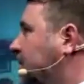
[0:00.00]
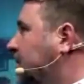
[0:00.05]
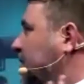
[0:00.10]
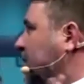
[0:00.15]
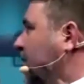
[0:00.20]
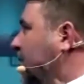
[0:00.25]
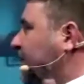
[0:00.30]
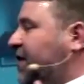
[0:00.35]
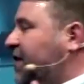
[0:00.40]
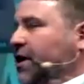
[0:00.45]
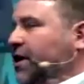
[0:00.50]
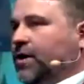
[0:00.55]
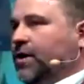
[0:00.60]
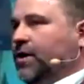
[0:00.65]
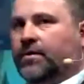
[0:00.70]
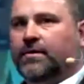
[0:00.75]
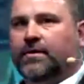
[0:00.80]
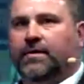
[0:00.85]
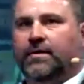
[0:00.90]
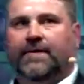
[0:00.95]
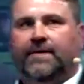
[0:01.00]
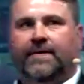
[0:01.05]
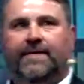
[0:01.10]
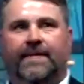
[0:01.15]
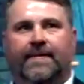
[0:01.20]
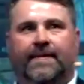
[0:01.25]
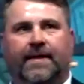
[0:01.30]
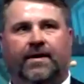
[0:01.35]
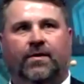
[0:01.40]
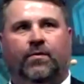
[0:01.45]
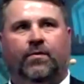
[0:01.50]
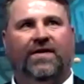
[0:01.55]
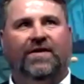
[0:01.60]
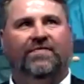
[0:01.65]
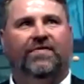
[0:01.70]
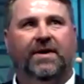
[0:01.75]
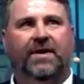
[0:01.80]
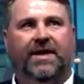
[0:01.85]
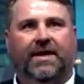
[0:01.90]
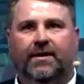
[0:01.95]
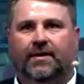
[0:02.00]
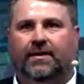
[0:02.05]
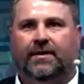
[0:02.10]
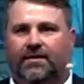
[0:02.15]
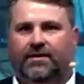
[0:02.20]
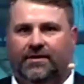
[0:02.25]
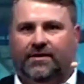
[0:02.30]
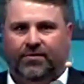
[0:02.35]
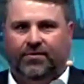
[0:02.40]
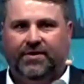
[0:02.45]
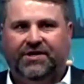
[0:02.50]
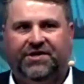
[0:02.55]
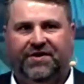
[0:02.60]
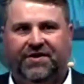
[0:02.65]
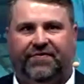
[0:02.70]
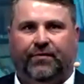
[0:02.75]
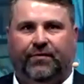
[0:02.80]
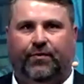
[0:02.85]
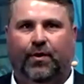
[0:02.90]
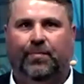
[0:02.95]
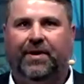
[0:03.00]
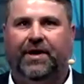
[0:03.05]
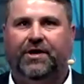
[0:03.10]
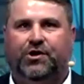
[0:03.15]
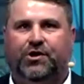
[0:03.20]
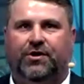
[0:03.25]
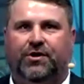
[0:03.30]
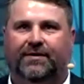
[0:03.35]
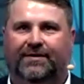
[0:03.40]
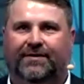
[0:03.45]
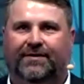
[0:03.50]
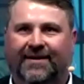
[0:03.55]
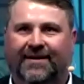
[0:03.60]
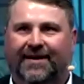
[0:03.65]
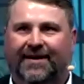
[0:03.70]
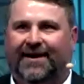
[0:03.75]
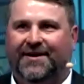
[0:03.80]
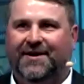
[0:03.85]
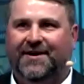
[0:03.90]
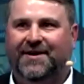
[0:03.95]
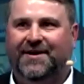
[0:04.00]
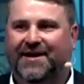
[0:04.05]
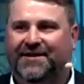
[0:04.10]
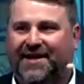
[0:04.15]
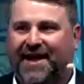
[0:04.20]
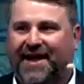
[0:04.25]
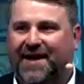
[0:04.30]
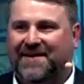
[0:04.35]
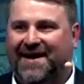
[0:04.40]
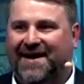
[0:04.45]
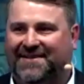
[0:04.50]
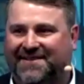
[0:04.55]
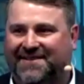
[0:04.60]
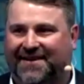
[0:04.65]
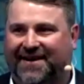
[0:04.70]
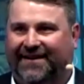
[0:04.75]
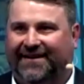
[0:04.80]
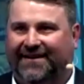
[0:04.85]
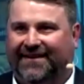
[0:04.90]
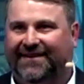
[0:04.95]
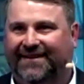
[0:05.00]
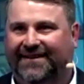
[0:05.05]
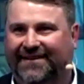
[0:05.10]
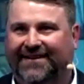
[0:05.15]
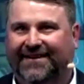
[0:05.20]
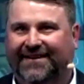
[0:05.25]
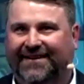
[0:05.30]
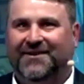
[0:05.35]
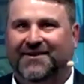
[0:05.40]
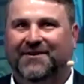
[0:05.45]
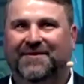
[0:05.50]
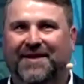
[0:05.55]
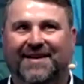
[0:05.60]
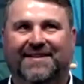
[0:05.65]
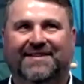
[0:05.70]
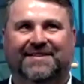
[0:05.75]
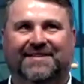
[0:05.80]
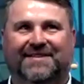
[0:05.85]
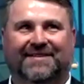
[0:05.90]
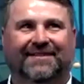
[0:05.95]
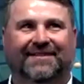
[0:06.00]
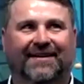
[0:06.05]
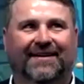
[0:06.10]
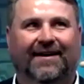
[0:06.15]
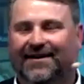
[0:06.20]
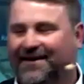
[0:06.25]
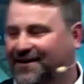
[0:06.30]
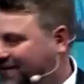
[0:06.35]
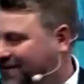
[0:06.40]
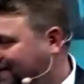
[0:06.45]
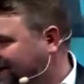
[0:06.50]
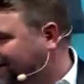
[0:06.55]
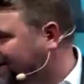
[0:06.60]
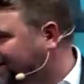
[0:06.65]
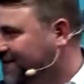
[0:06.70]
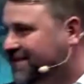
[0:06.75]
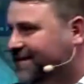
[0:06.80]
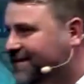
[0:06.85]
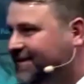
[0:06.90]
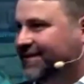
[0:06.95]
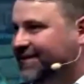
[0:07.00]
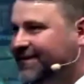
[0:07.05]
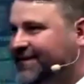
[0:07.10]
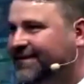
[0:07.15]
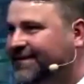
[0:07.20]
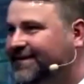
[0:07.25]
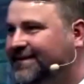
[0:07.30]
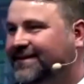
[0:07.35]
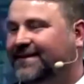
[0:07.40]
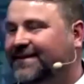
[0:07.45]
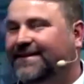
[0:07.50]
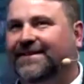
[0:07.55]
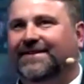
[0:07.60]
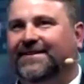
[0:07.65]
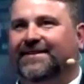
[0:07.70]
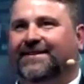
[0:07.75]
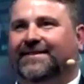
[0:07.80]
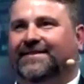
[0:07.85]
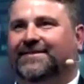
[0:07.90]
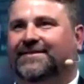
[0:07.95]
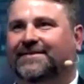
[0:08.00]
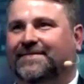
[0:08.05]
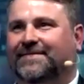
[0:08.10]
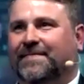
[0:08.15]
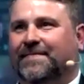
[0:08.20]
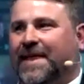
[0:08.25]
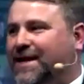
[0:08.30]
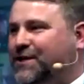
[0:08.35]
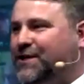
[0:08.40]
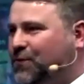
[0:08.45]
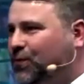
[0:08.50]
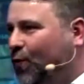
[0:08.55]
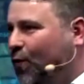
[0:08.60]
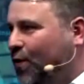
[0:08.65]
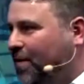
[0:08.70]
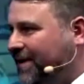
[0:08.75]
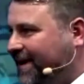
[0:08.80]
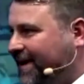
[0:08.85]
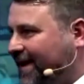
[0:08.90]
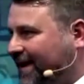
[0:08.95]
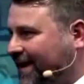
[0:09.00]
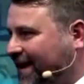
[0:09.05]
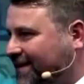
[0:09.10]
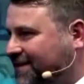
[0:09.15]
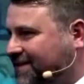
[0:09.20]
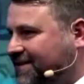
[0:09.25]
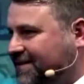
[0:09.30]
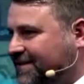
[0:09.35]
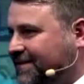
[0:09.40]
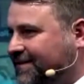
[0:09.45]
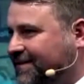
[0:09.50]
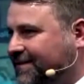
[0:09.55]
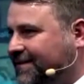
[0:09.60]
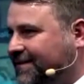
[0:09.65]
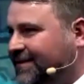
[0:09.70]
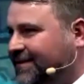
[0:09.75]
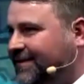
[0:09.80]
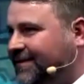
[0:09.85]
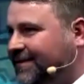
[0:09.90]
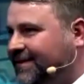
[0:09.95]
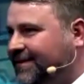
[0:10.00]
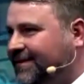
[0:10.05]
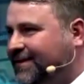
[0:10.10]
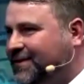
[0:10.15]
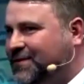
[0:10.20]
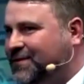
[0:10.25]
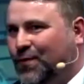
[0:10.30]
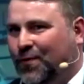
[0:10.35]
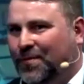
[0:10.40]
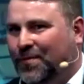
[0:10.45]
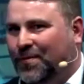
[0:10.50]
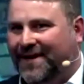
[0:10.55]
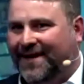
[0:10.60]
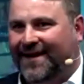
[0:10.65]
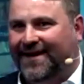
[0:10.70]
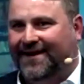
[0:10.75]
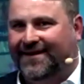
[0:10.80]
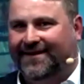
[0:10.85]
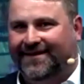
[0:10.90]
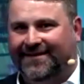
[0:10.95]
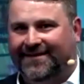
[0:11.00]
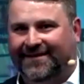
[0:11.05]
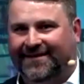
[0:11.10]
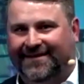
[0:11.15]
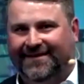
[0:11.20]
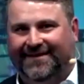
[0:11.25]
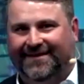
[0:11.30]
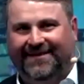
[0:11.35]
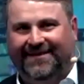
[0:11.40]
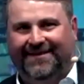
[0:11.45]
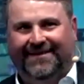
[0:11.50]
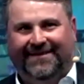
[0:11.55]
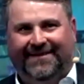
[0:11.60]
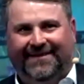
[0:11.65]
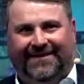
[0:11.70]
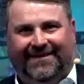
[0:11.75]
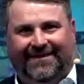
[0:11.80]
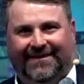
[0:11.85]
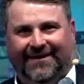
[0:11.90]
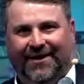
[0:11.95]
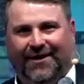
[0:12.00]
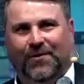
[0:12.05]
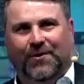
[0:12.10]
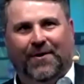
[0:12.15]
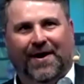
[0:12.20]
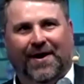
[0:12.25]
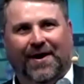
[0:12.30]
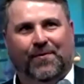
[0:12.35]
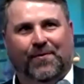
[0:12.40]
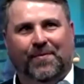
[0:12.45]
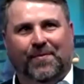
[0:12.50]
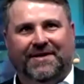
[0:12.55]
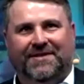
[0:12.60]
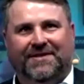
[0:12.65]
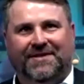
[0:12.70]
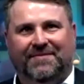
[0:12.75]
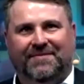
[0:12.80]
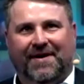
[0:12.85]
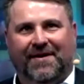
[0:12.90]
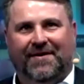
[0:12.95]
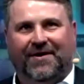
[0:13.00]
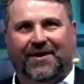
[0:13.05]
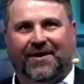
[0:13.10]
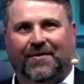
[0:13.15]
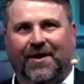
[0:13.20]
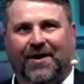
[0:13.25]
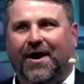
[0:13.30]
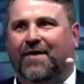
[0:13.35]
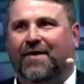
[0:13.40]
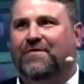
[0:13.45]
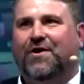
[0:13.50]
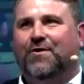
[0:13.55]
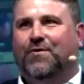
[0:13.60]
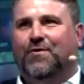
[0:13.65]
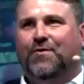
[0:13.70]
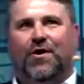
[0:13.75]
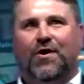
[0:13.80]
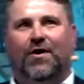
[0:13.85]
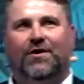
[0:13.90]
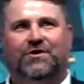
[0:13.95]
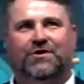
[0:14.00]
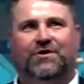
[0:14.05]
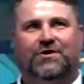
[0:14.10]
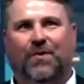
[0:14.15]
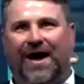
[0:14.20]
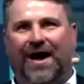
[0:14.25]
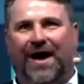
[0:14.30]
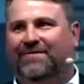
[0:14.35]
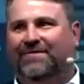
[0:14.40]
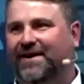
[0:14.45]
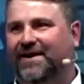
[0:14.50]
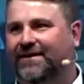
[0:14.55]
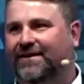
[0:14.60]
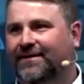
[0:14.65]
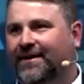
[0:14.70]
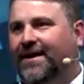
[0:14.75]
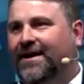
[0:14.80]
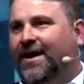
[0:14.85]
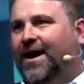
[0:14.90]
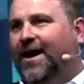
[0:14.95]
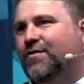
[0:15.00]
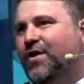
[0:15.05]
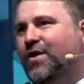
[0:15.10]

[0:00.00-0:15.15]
A few. Wave at me, like, do this if you're rubbish and you need to get better. Do this. I don't know what this is. It's warm in here, lads. It's warm in here. I wonder how warm it is in America, right? I've got all kinds of waving. I've got